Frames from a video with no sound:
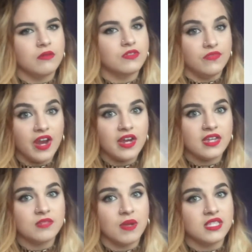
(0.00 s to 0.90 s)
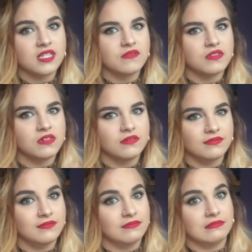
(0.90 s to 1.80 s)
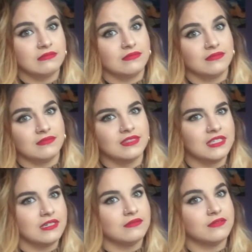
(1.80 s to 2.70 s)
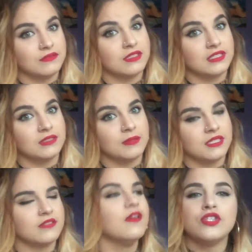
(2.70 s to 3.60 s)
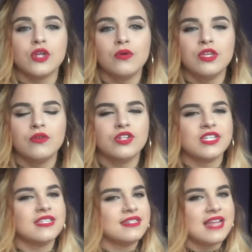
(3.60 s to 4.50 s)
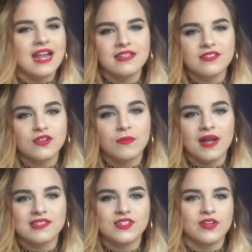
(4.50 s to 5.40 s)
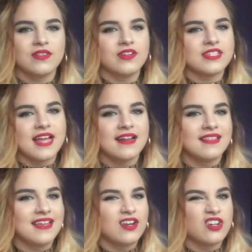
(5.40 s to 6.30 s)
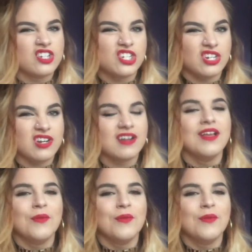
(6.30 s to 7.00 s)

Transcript: It was very expensive, so, yeah, it was really expensive. So cute, just as Daddy's Little Monster in there. It's kind of like her shirt